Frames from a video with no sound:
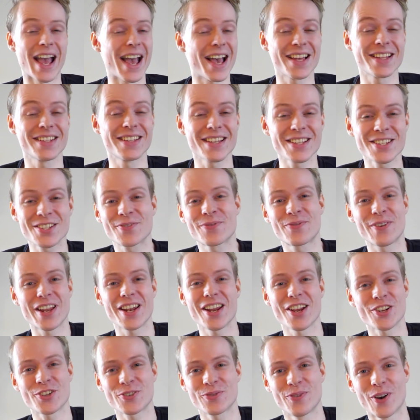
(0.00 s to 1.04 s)
And it's
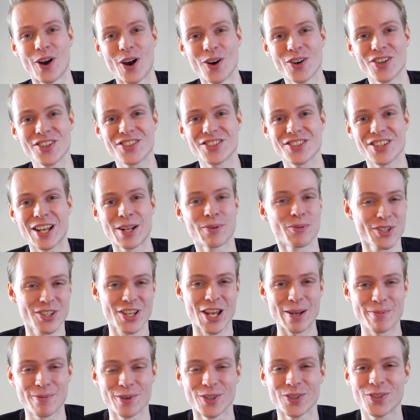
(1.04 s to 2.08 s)
finished, folks. It was
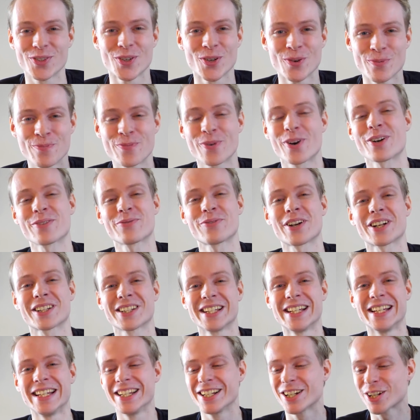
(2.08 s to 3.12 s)
able to
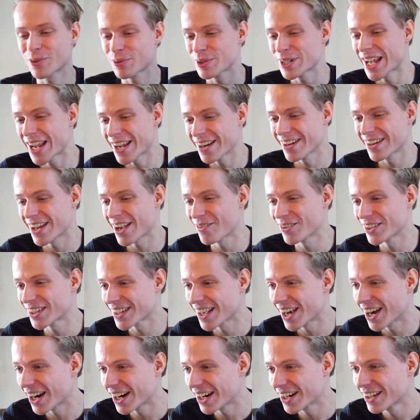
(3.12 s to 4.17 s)
perfectly create an
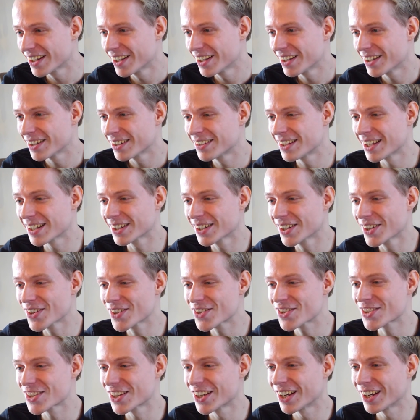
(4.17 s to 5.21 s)
avatar that
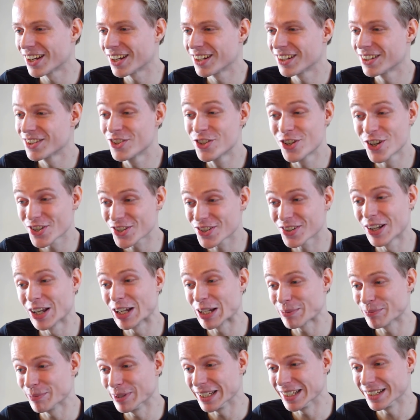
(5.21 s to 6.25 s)
looks uh, just
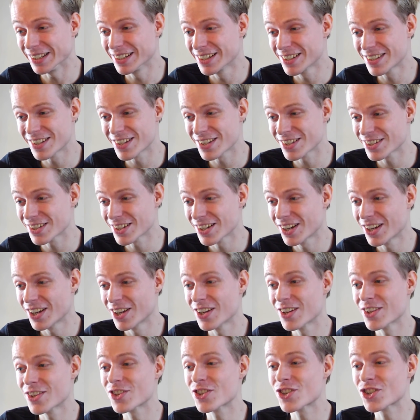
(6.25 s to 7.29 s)
like me. This is
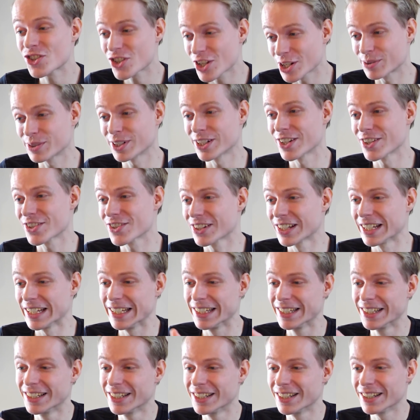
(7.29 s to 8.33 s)

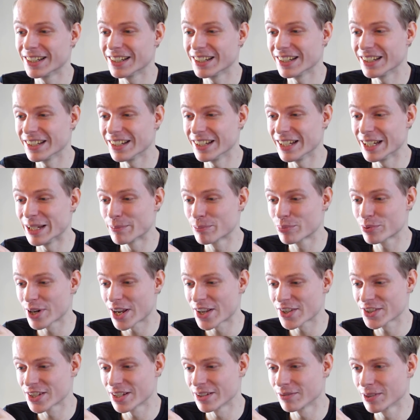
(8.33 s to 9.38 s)
seriously
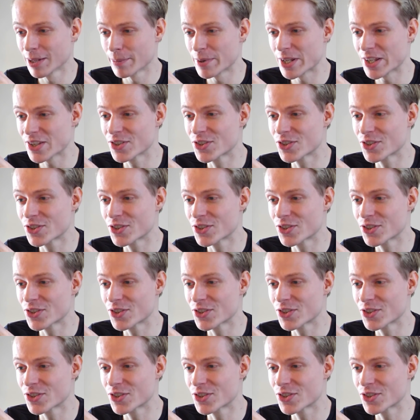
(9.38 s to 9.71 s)
impressive. Let me